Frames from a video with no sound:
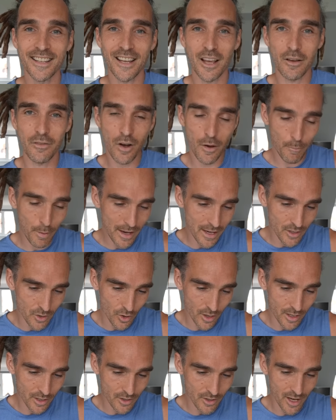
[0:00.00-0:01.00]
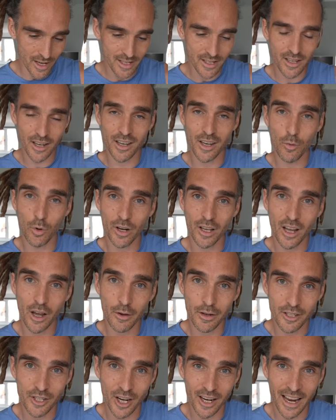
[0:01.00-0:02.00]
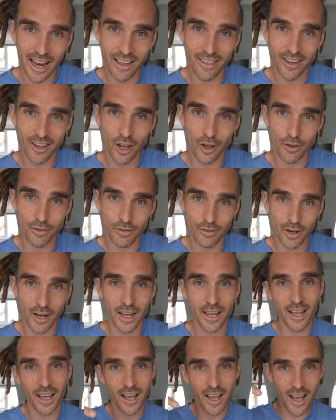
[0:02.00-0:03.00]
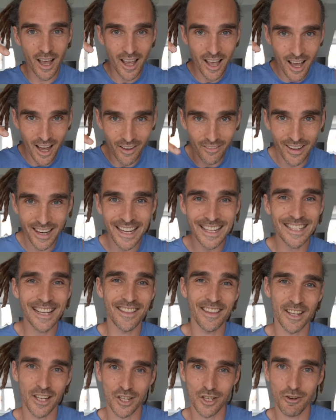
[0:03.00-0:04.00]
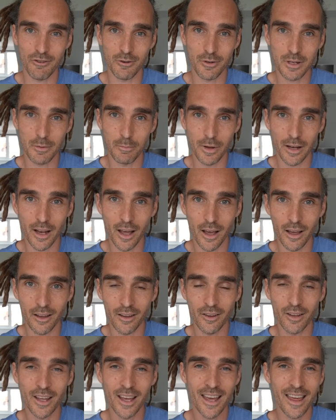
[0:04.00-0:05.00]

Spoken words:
So if I piqued your interest and you want to go and check out the Go 3, I've linked it in the description below.